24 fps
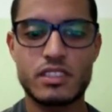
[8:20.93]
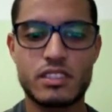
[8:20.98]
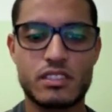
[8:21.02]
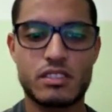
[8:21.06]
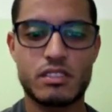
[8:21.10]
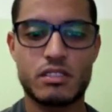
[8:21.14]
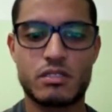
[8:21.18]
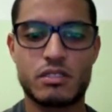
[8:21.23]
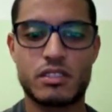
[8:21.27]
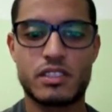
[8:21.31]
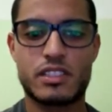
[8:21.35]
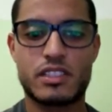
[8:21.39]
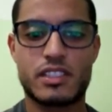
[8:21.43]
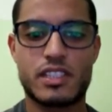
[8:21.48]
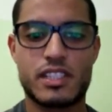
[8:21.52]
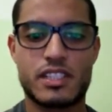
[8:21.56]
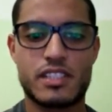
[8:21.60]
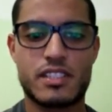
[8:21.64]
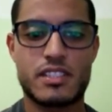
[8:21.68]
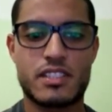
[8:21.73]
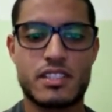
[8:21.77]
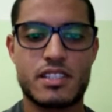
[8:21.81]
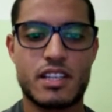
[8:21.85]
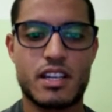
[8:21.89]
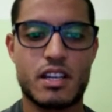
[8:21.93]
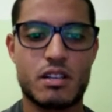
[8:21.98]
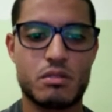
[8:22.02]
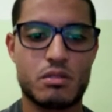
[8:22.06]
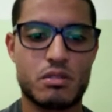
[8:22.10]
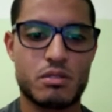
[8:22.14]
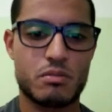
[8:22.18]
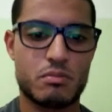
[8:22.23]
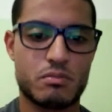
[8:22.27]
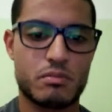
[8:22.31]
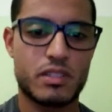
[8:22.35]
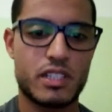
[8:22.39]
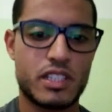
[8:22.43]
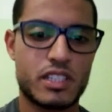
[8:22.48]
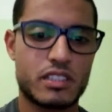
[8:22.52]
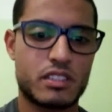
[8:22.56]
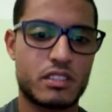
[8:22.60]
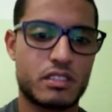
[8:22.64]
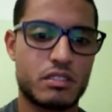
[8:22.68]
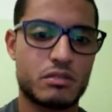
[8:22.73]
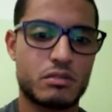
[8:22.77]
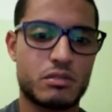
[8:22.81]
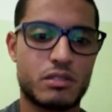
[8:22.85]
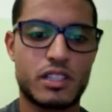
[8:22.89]
So it tests how
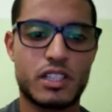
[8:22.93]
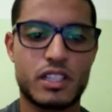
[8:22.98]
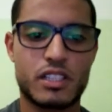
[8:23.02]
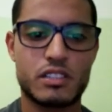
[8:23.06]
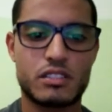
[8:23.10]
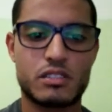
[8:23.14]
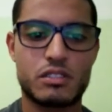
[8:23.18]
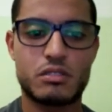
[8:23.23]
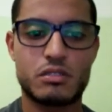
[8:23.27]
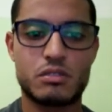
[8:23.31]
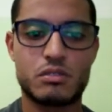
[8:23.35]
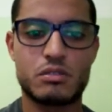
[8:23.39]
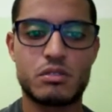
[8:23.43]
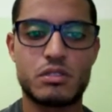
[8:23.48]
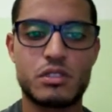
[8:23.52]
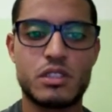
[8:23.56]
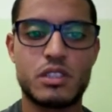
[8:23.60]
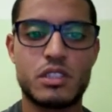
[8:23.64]
smart you are to